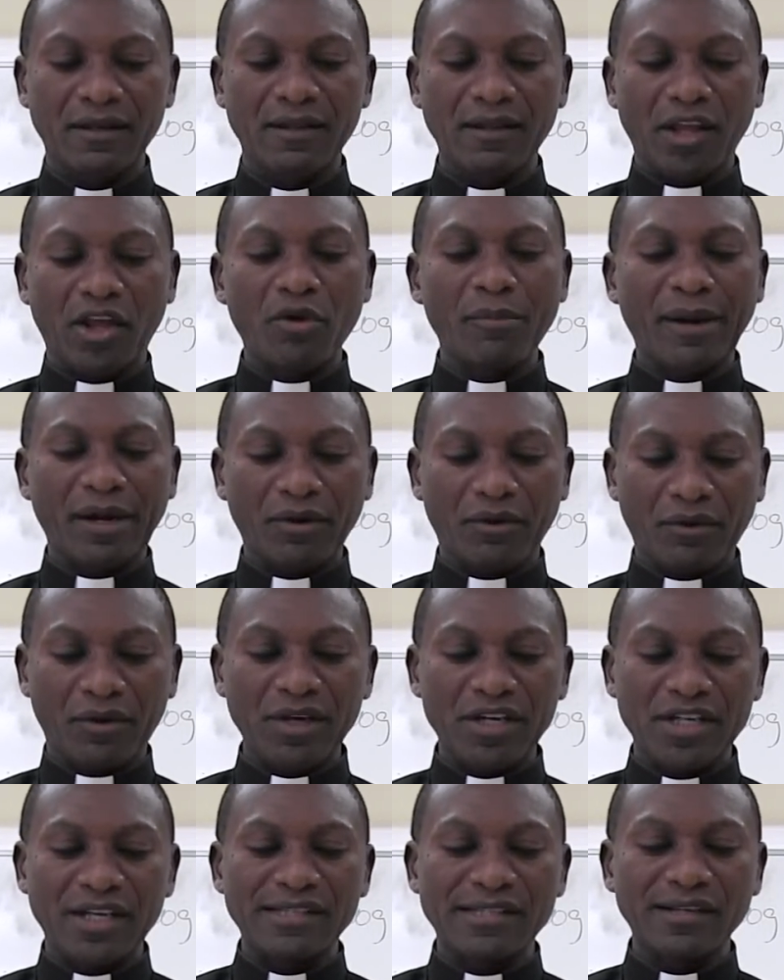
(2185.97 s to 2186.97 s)
The human
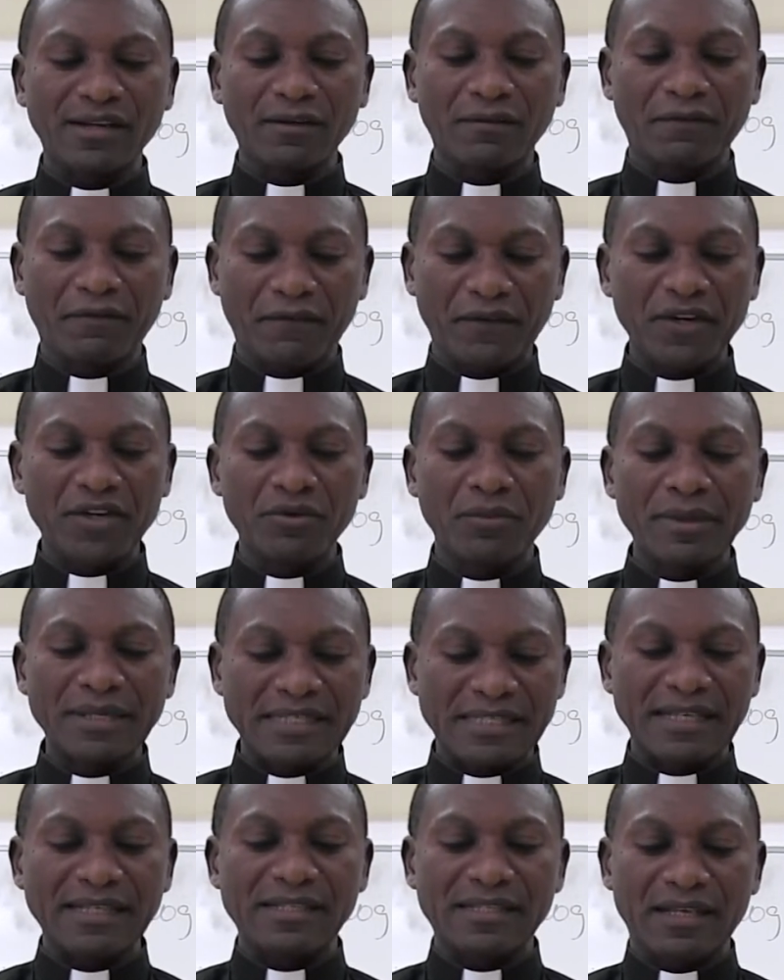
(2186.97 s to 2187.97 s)
creature is not free to
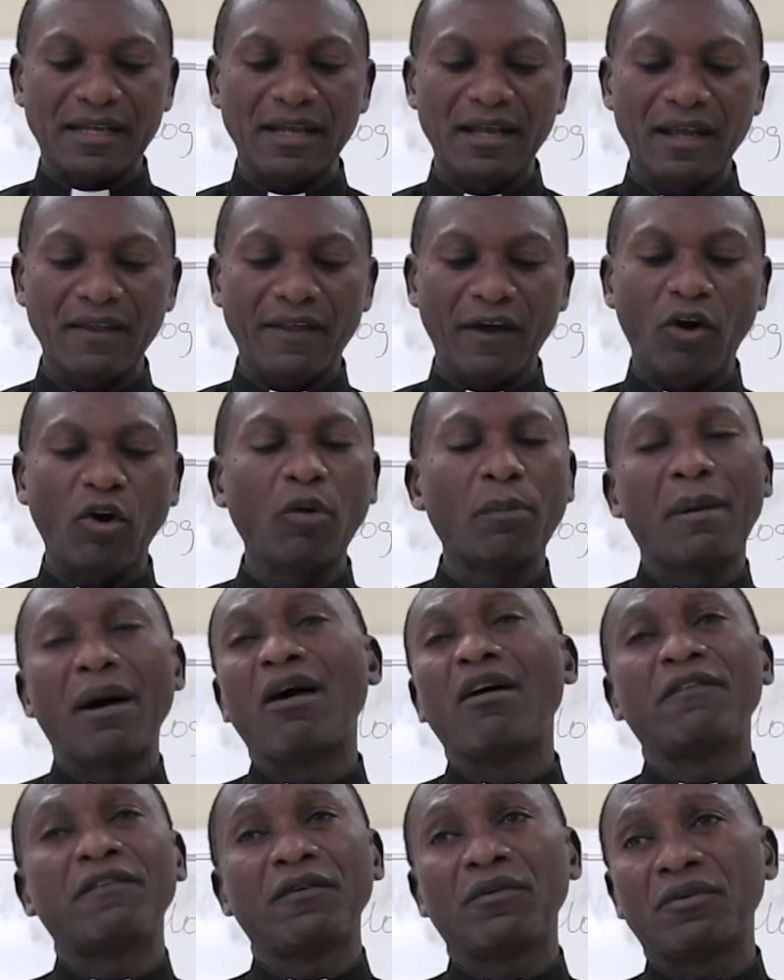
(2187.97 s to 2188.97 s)
resist the all
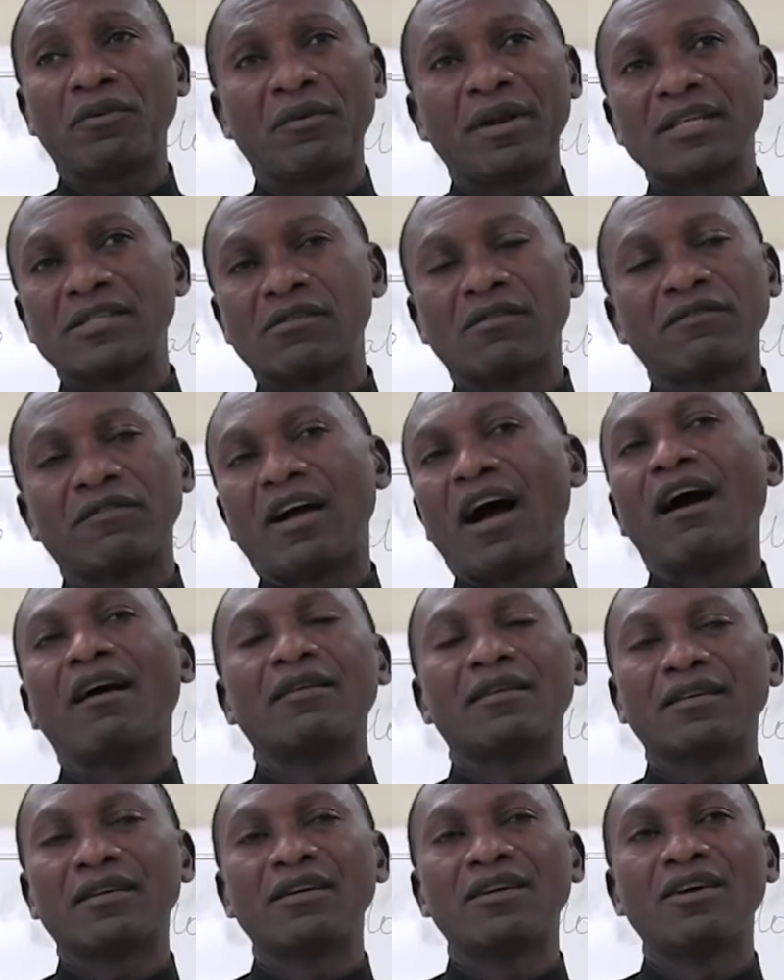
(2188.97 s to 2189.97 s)
powerful grace of
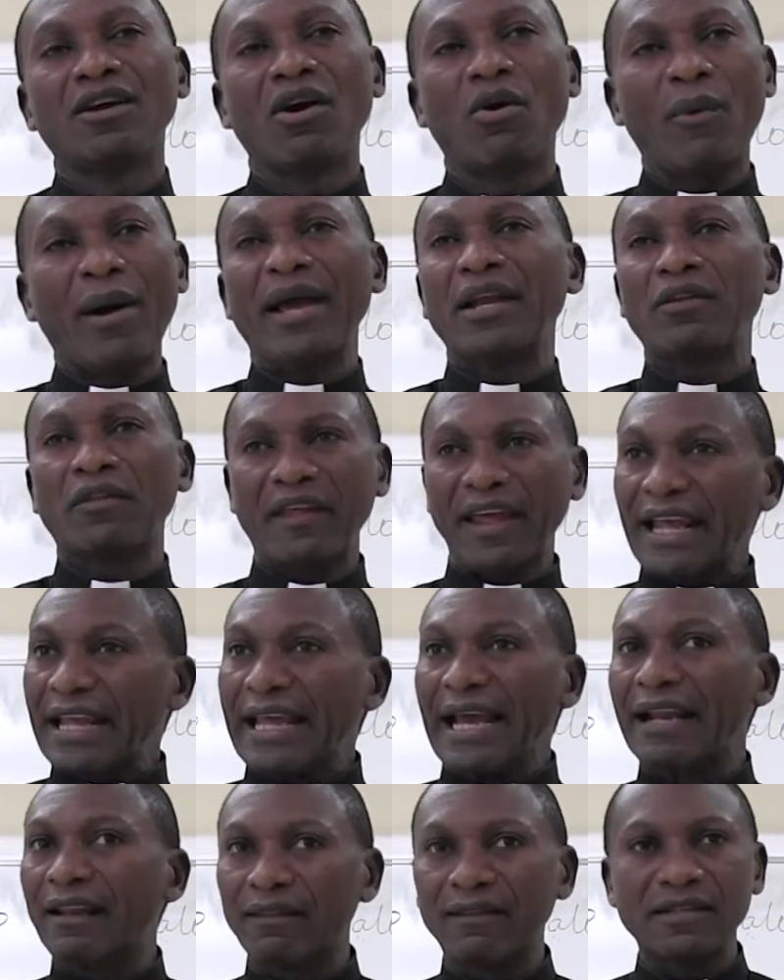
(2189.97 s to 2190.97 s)
God. Where do they
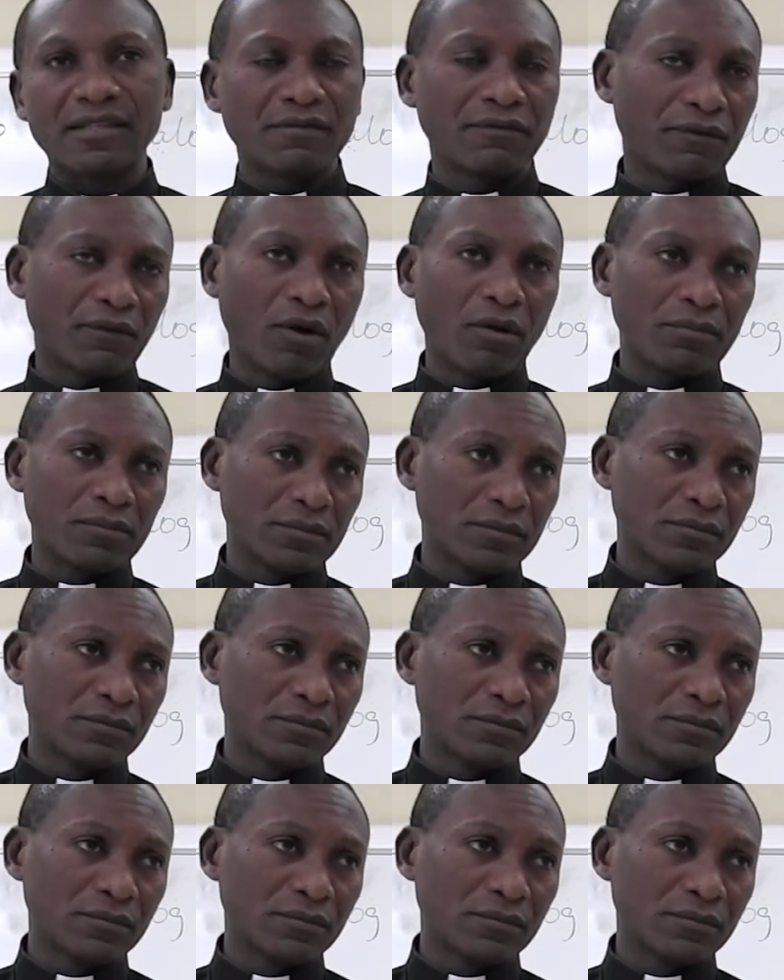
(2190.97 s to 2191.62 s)
get this from?